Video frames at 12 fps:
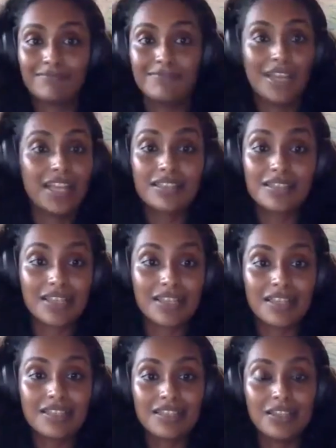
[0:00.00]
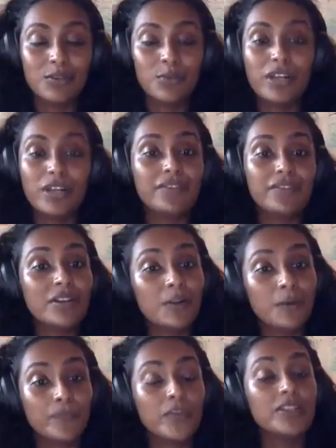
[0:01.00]
It's you wouldn't even
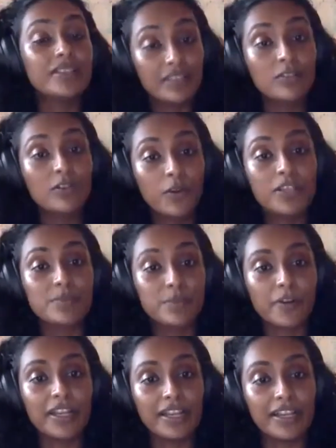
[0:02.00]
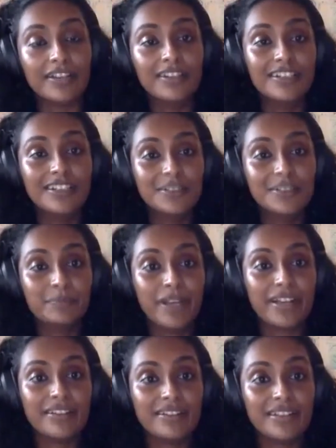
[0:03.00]
know. You know it's moringa,
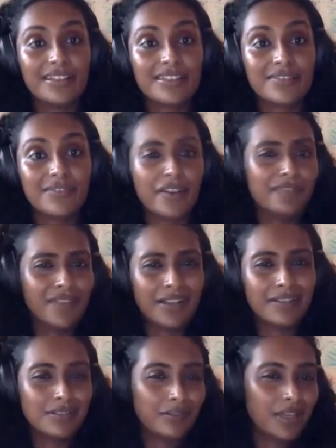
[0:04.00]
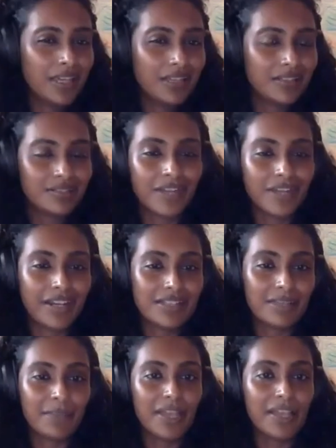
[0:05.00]
but it's very fun to eat, right? It's
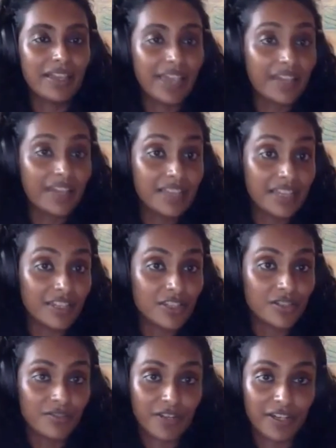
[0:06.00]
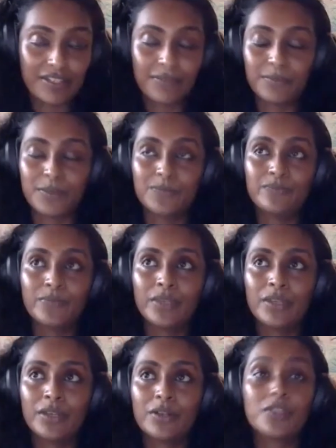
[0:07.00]
like making a kale quiche, for example.
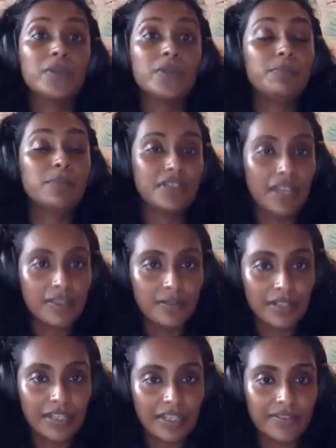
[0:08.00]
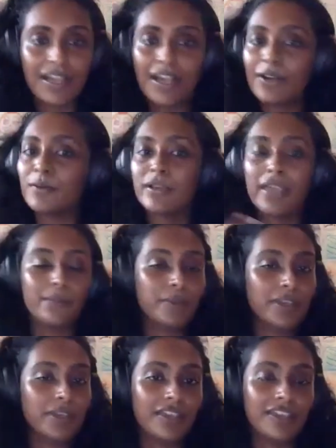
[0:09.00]
Or sweet potato leaves, how can
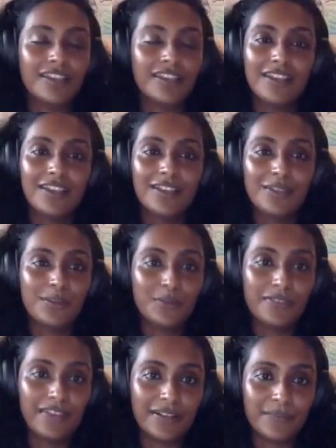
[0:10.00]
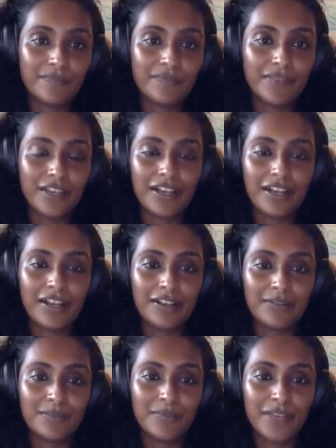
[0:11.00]
we use them?
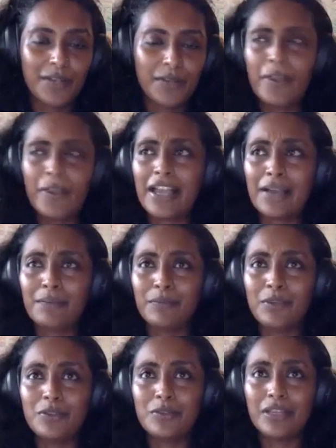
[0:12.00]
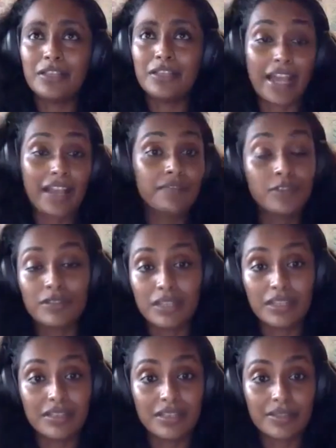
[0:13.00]
And growing up, we used to eat jackfruit
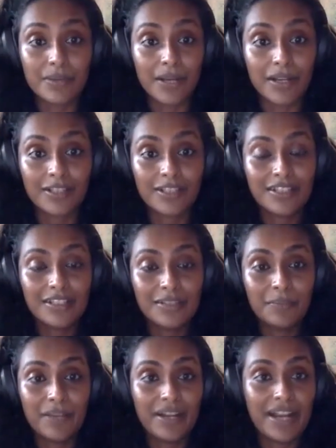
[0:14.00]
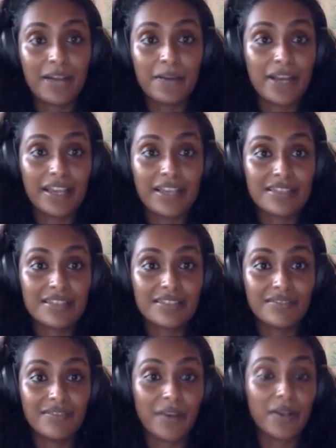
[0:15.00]
seeds as well. But
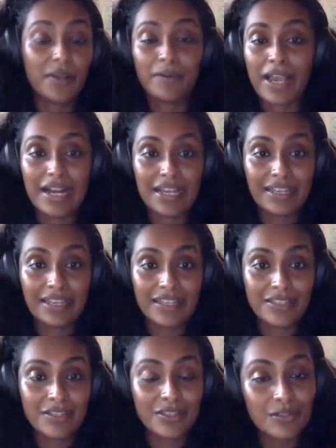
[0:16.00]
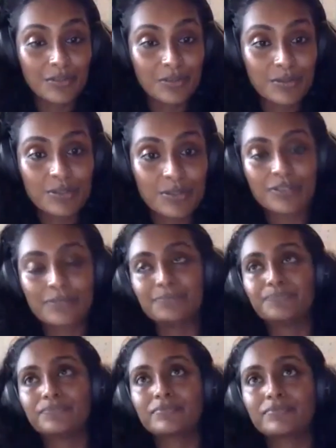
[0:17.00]
nowadays, very rarely it's used.
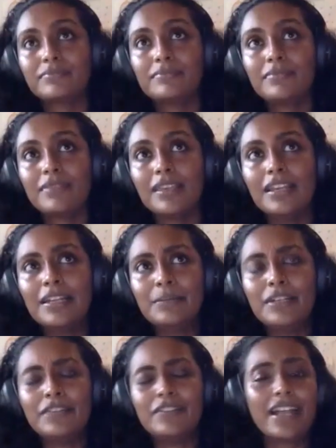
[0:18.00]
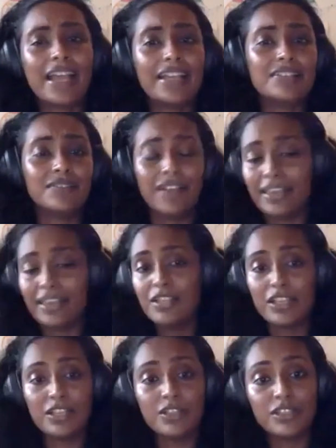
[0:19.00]
The different kinds of, I think
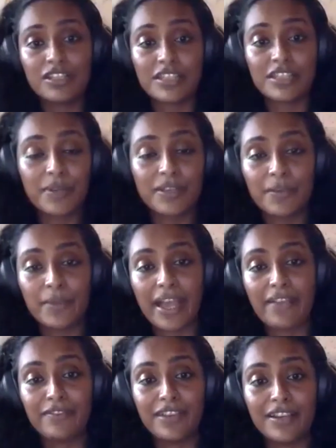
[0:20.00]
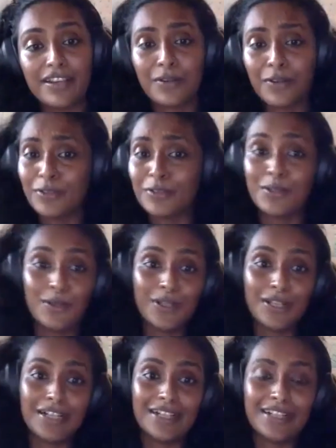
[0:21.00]
gingers as well that we have here, gotu
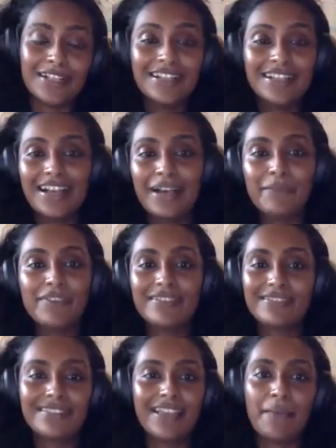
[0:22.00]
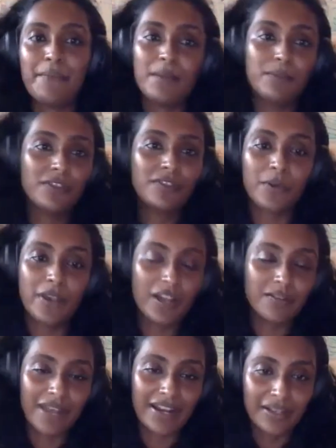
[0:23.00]
kola. I'm just throwing
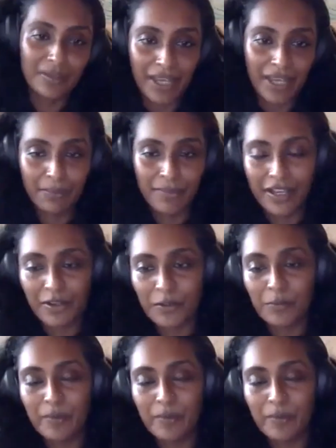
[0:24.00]
out random names, I know.